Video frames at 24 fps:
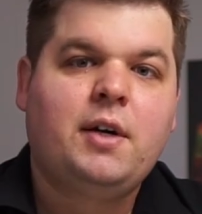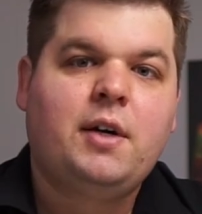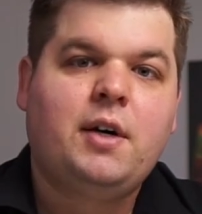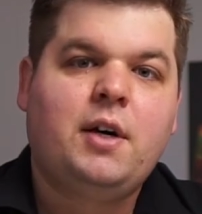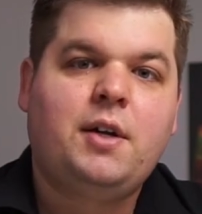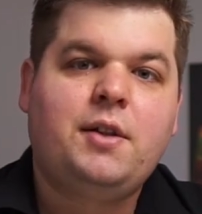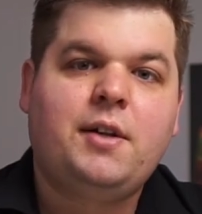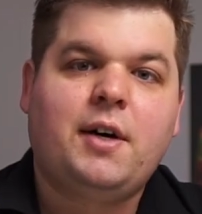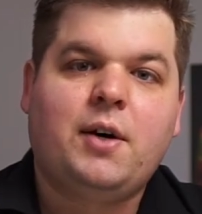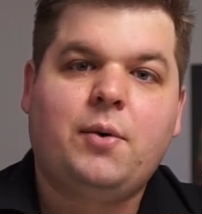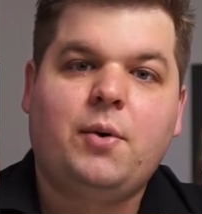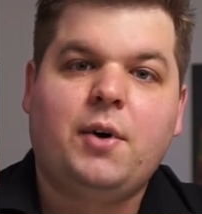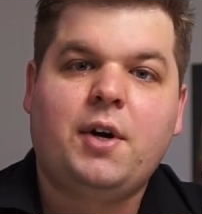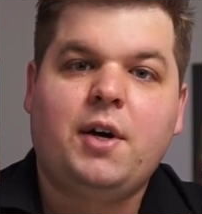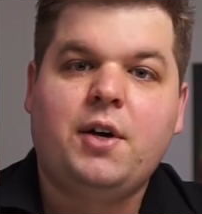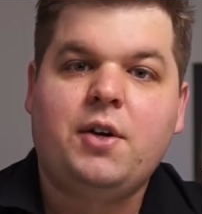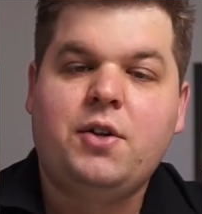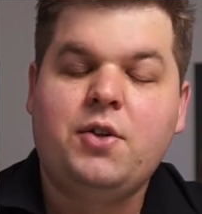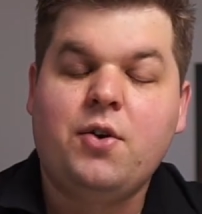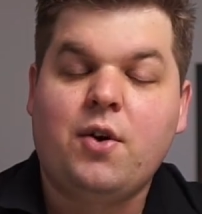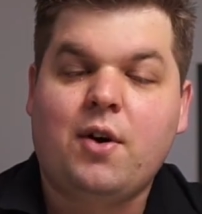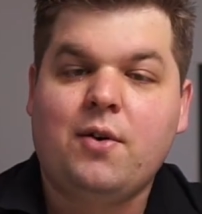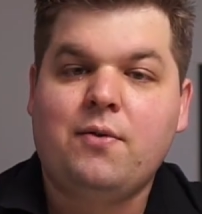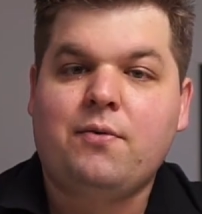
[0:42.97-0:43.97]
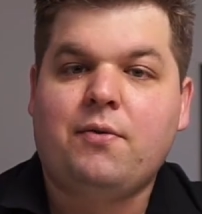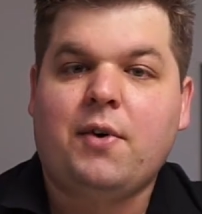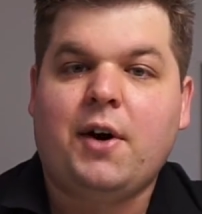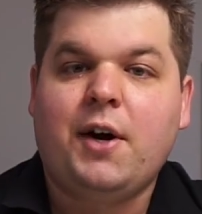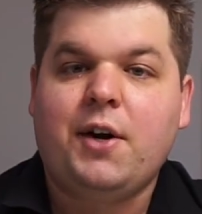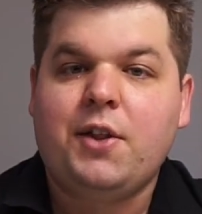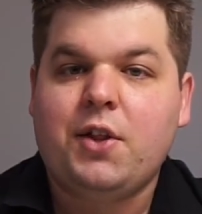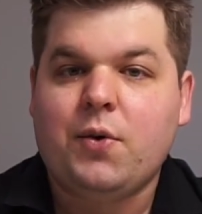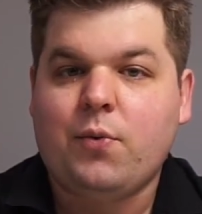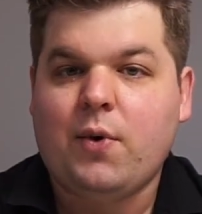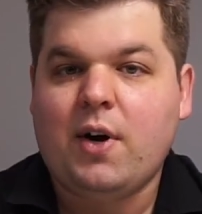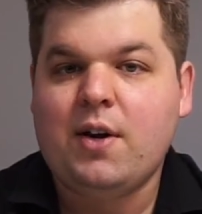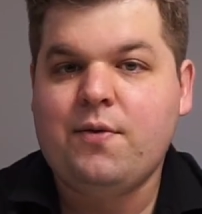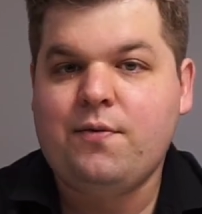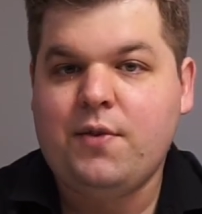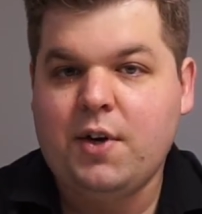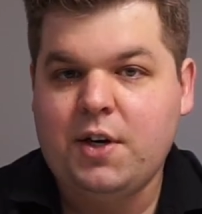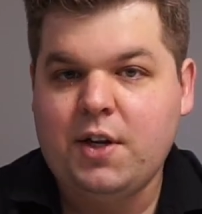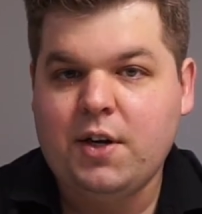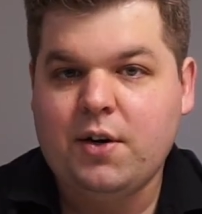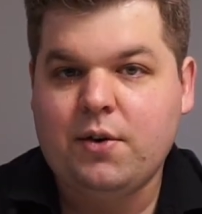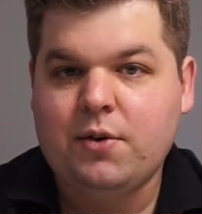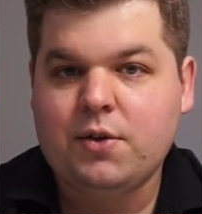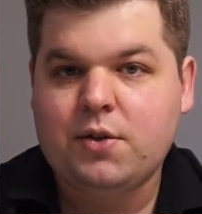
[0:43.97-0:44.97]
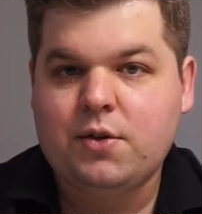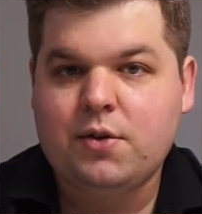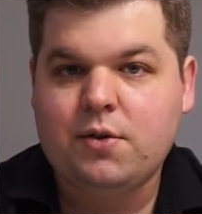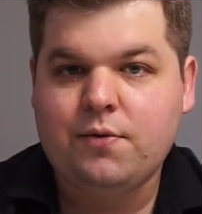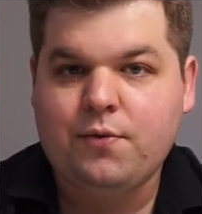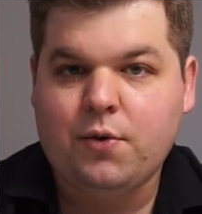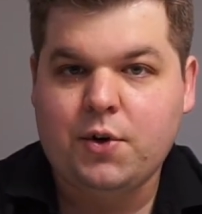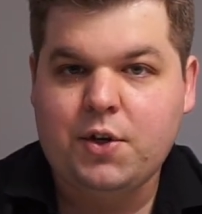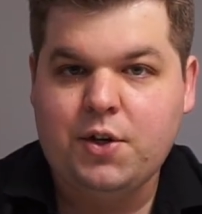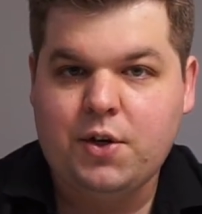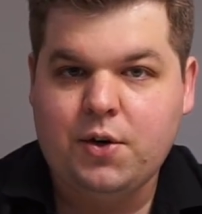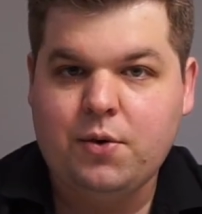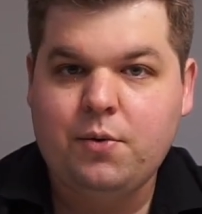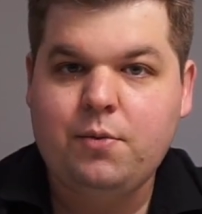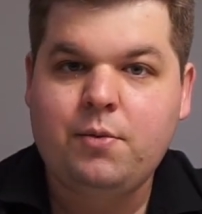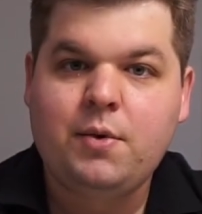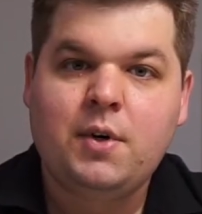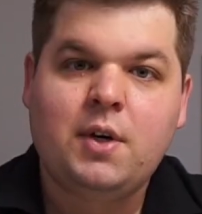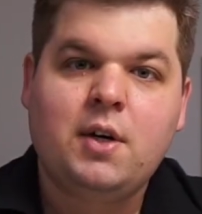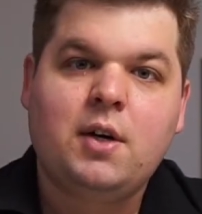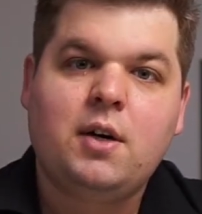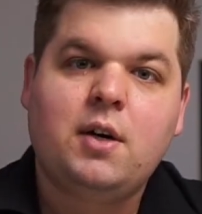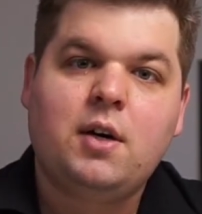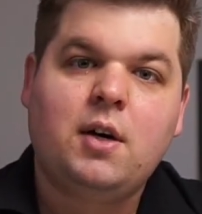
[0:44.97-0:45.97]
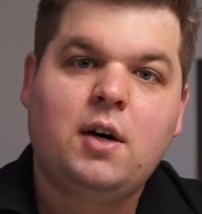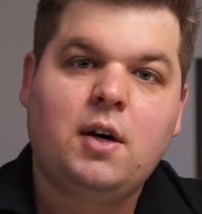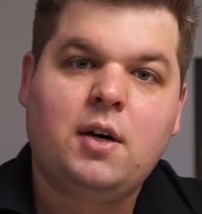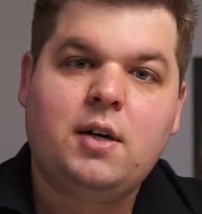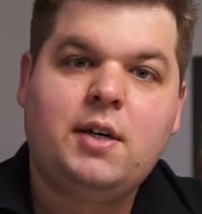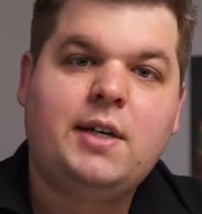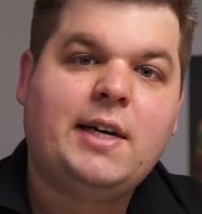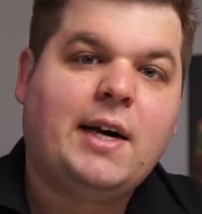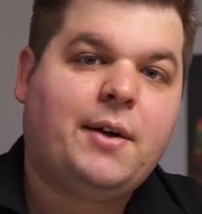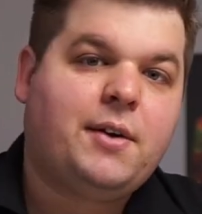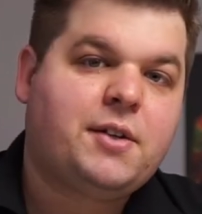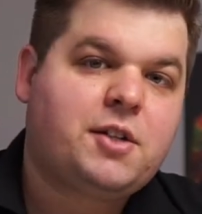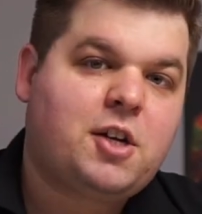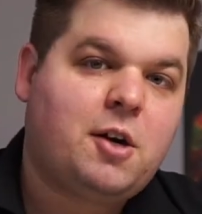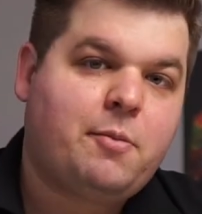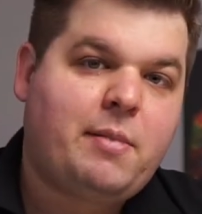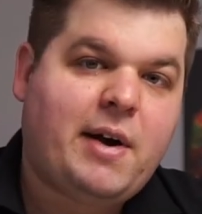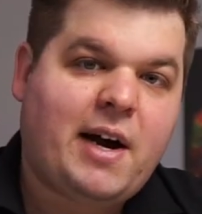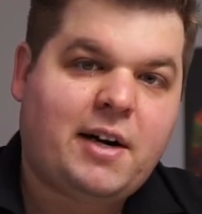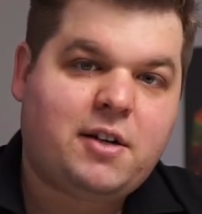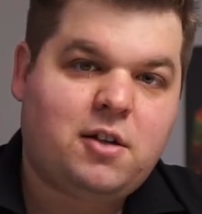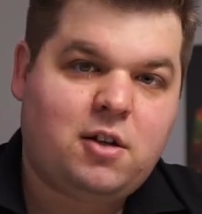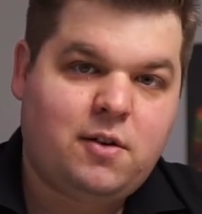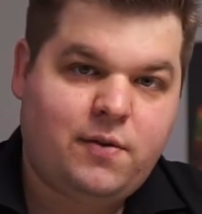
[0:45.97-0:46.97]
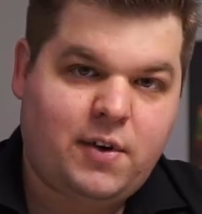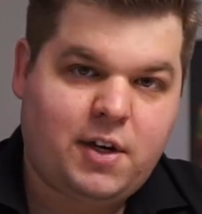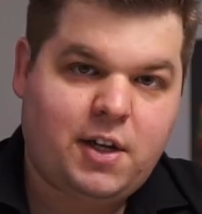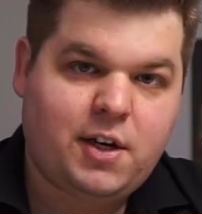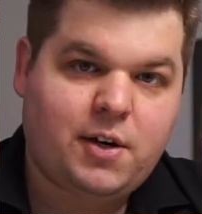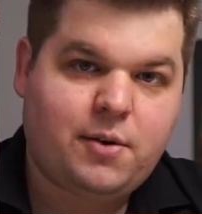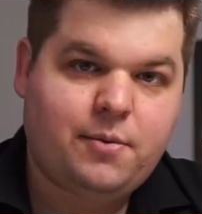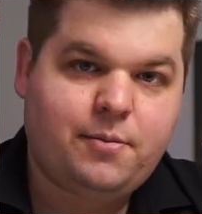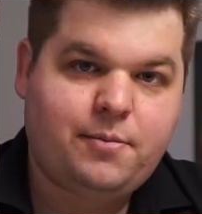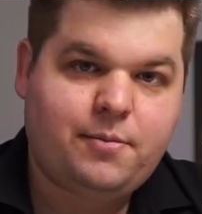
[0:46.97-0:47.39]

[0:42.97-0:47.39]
and that way you can find the right videos for you. Now let's get back to the video.